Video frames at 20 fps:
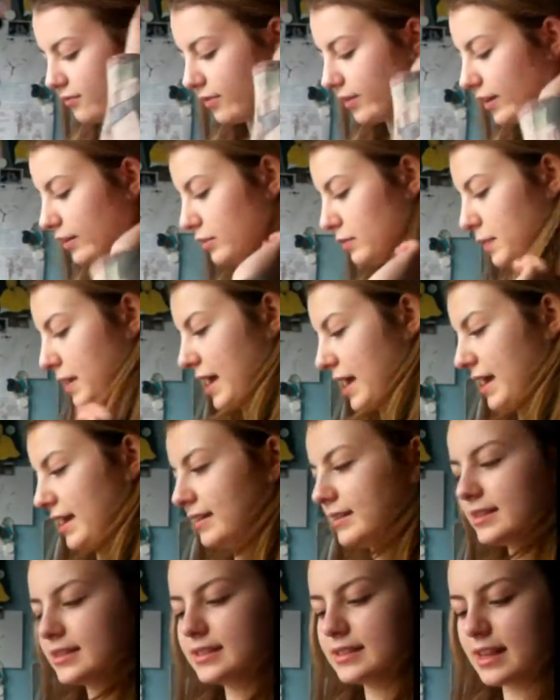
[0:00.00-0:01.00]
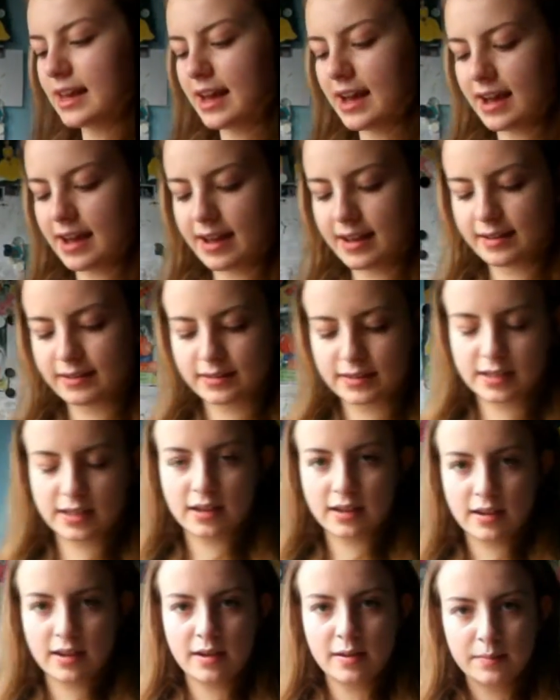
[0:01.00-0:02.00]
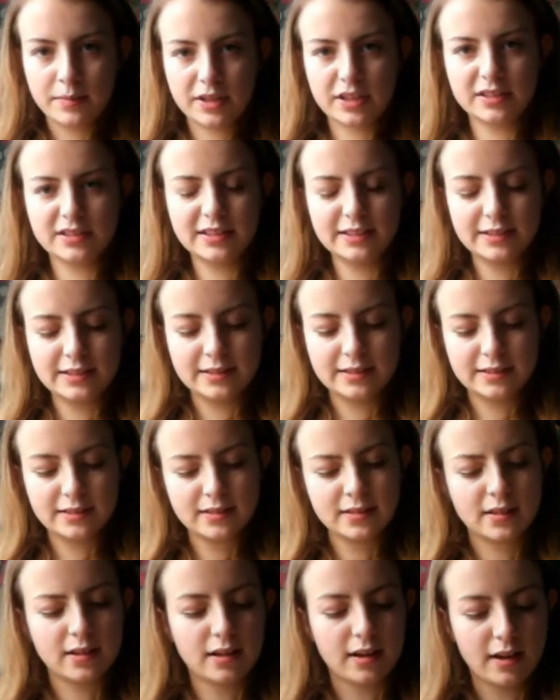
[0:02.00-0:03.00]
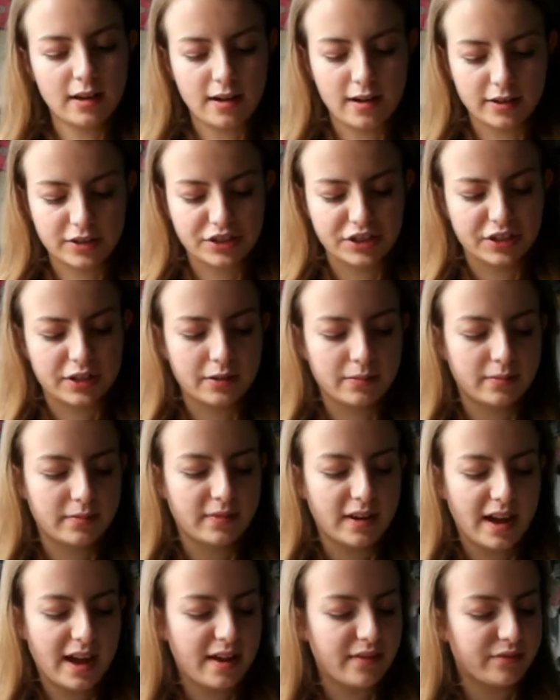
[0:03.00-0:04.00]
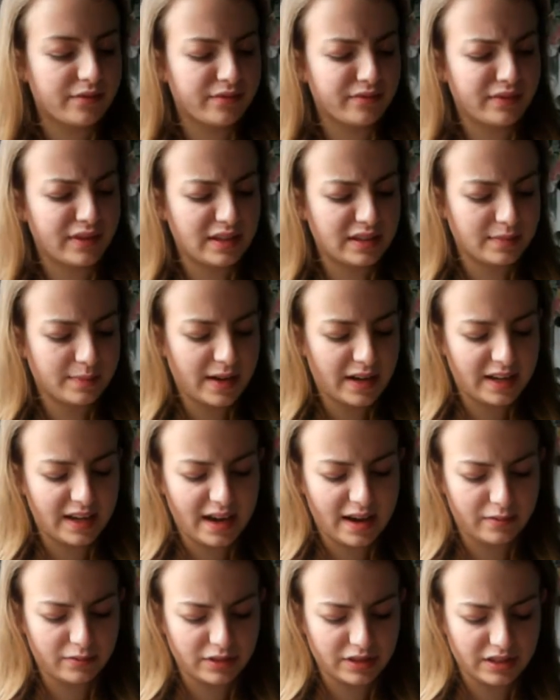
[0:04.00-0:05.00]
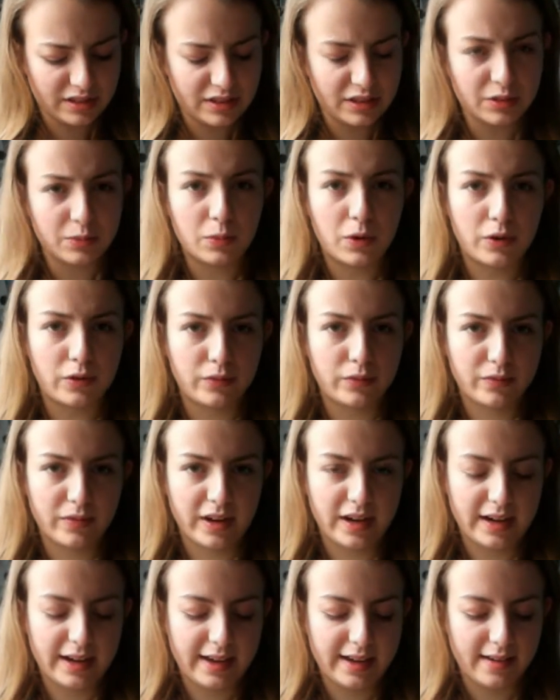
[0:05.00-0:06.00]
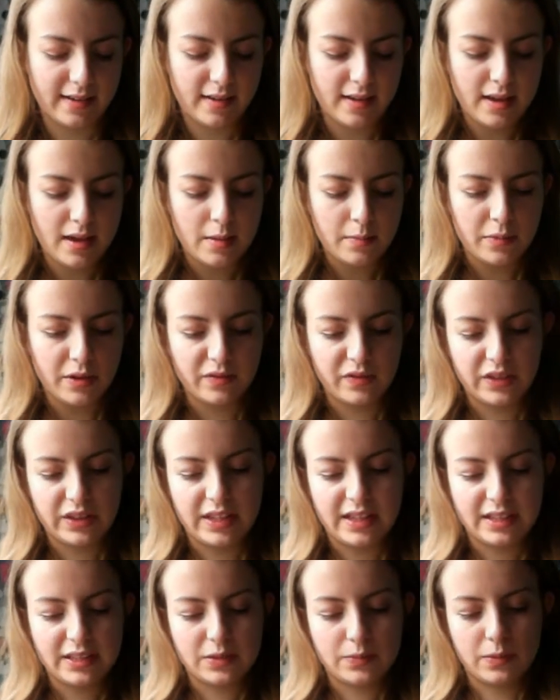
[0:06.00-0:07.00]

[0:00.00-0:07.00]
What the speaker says: final piece, and because this is in class you can have as many hours as you want really, but for this